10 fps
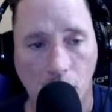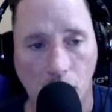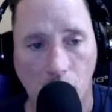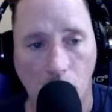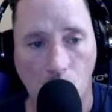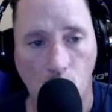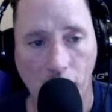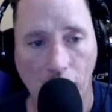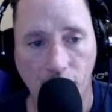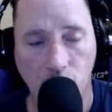We
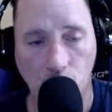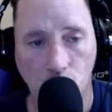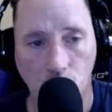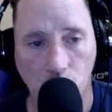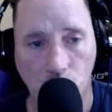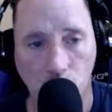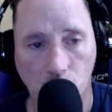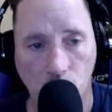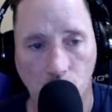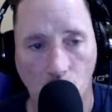have to,
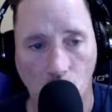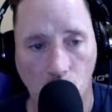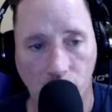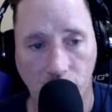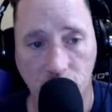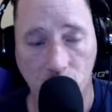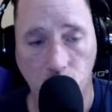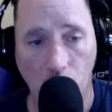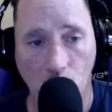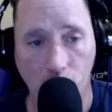this is
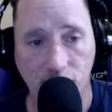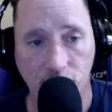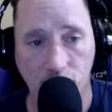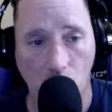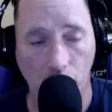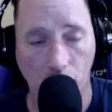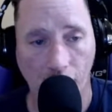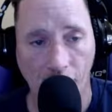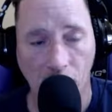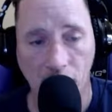where we start
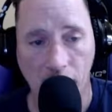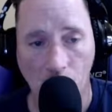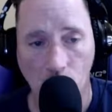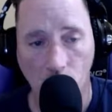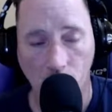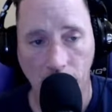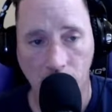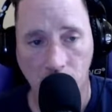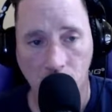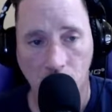
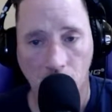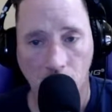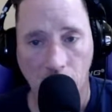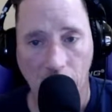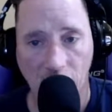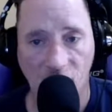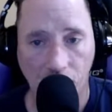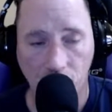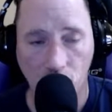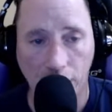networking and
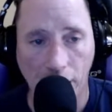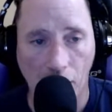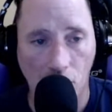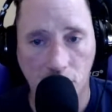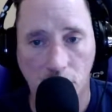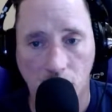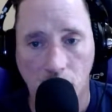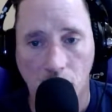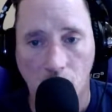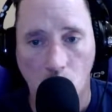figuring out
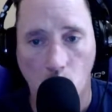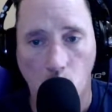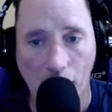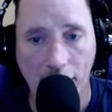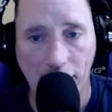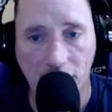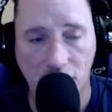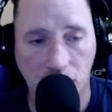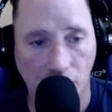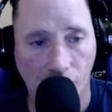
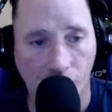ways